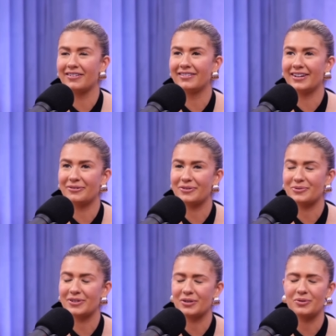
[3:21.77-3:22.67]
and it was
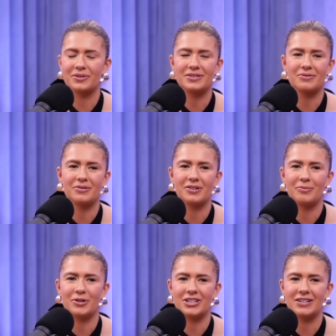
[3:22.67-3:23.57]
really cool. So we were really
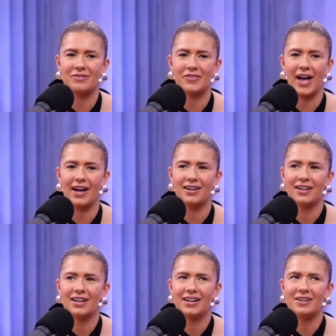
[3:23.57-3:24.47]
appreciative of that.
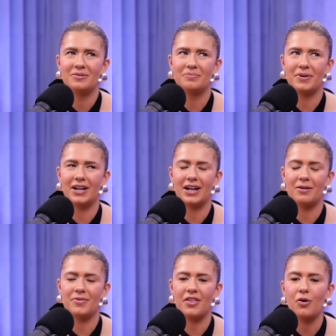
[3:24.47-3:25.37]

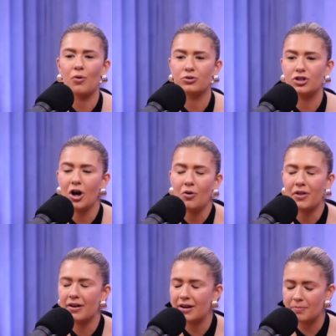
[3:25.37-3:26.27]
But then the whole show,
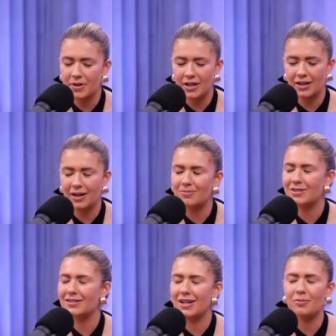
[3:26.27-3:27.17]
there ended up being an
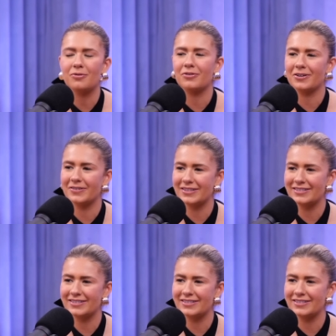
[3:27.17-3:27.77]
empty table in front of us.